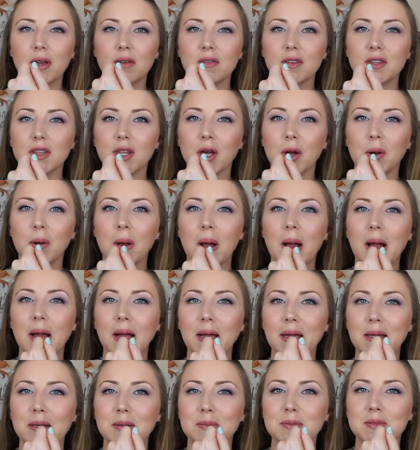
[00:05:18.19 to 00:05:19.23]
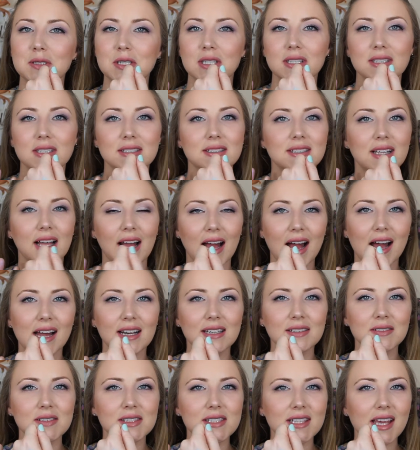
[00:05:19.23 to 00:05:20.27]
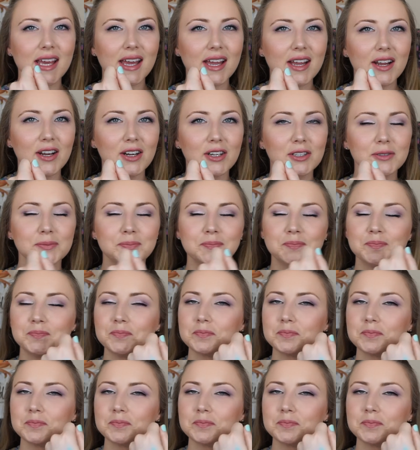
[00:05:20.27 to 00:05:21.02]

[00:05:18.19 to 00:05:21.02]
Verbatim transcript: even though I am just kind of scared.